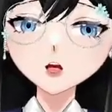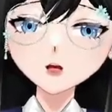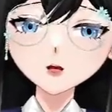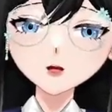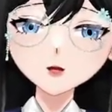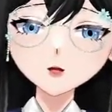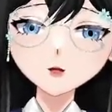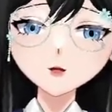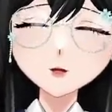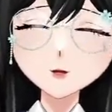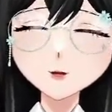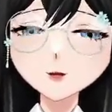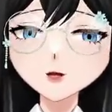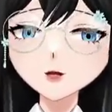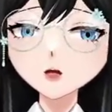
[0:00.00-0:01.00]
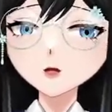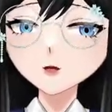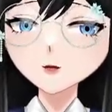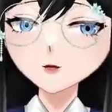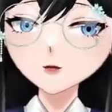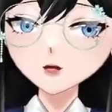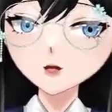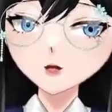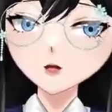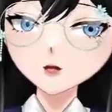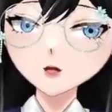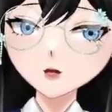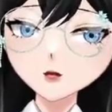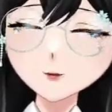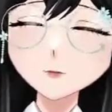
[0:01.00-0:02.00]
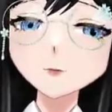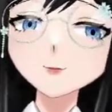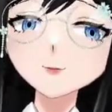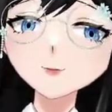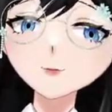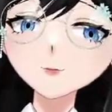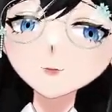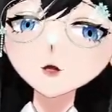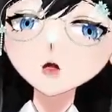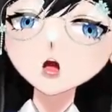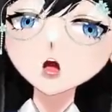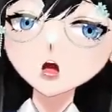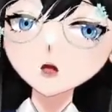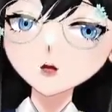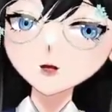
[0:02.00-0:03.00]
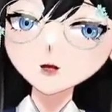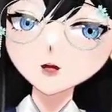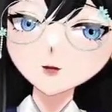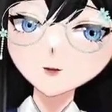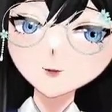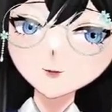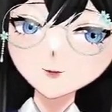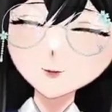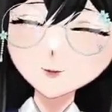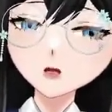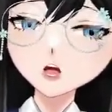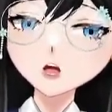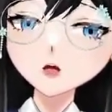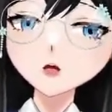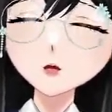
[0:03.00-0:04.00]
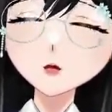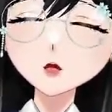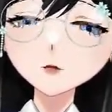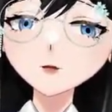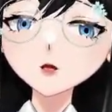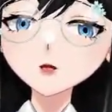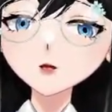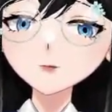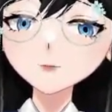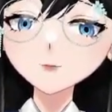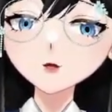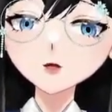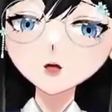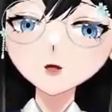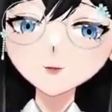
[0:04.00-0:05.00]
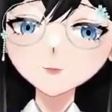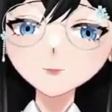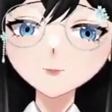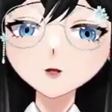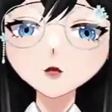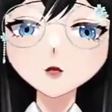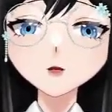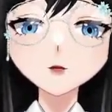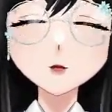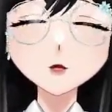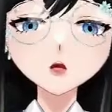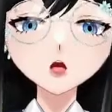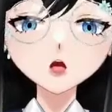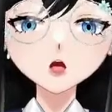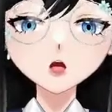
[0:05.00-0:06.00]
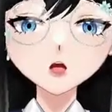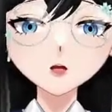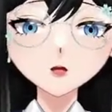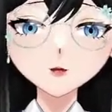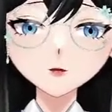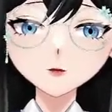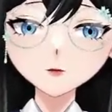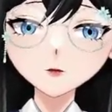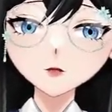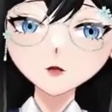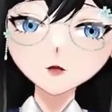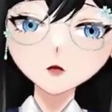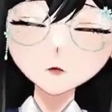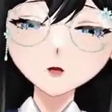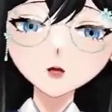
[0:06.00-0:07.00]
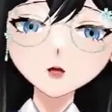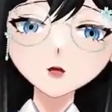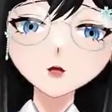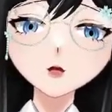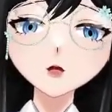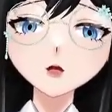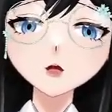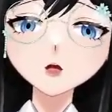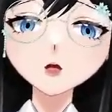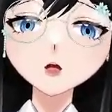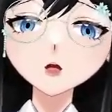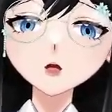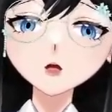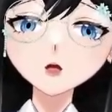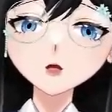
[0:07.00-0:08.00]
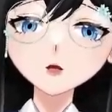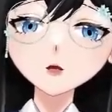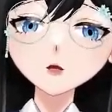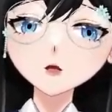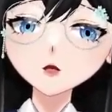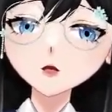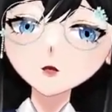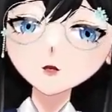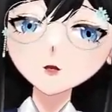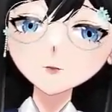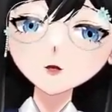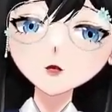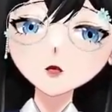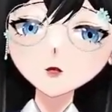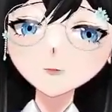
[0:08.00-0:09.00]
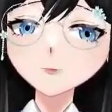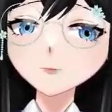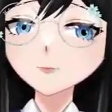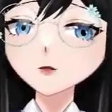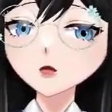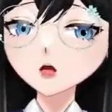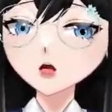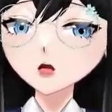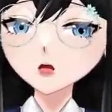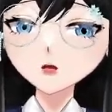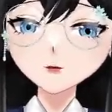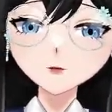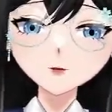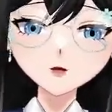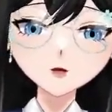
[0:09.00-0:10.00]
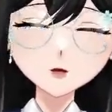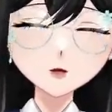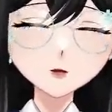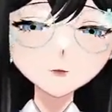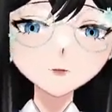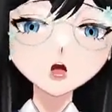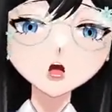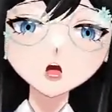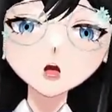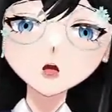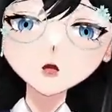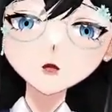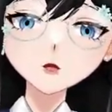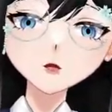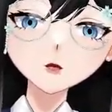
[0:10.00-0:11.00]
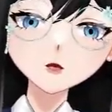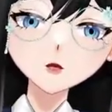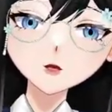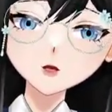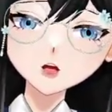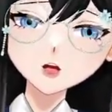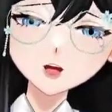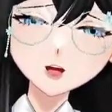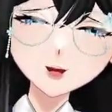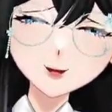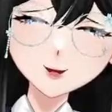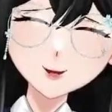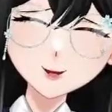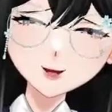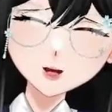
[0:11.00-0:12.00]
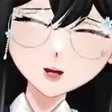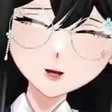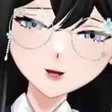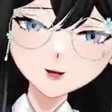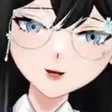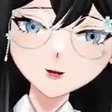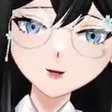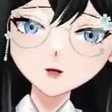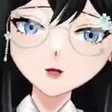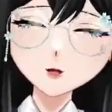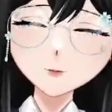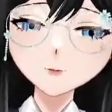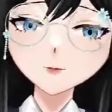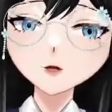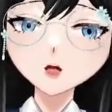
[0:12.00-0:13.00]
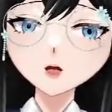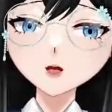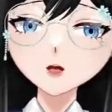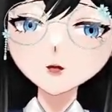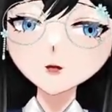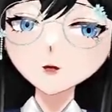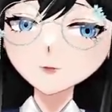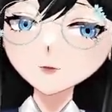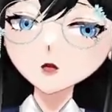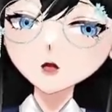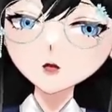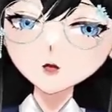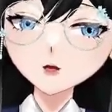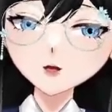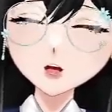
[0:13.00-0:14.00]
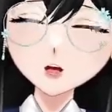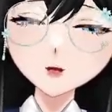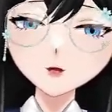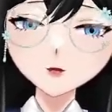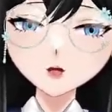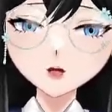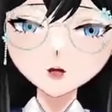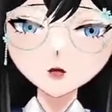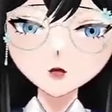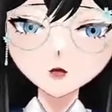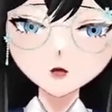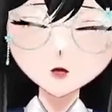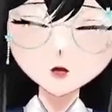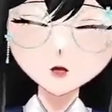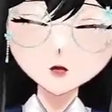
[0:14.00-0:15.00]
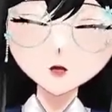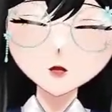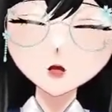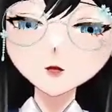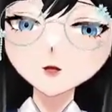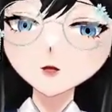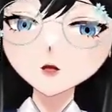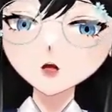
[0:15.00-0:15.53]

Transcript: into a 30 nanometer chromatin. Chromatin would then further coil into loops. The loops would then coil once more until they become 1,400 nanometer chromosomes.